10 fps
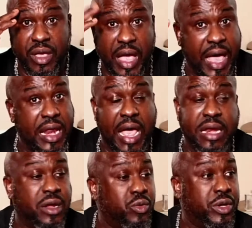I
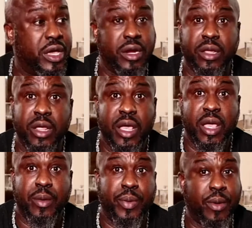don't get it.
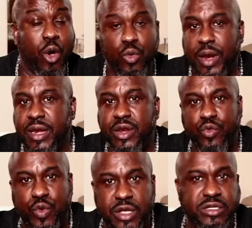People, oh, I need to
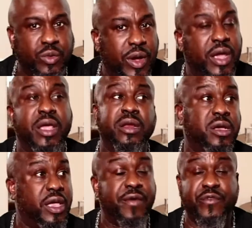run somewhere.
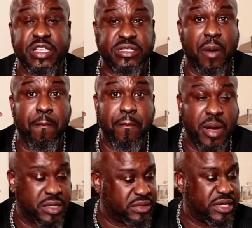Look, if it's a
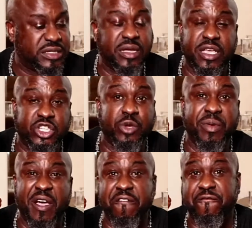must, it should
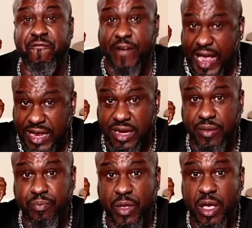be a fight
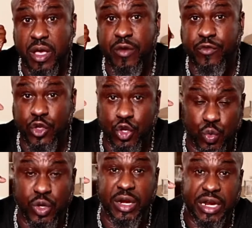for
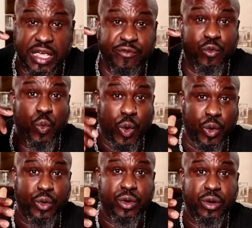you to leave
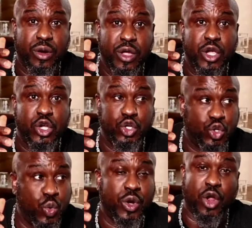work
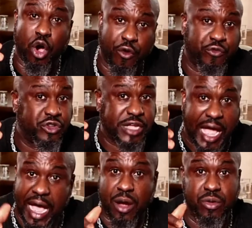doing office
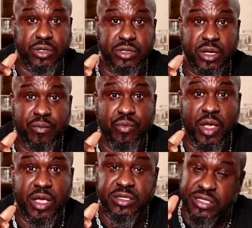hours.
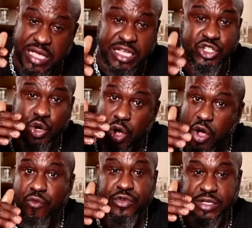Set your
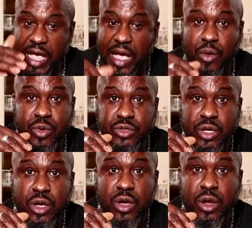office hours
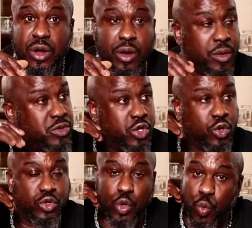to
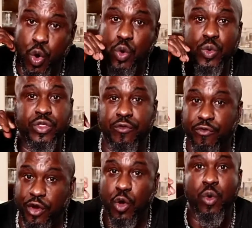work with the
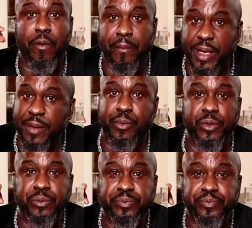flow of people.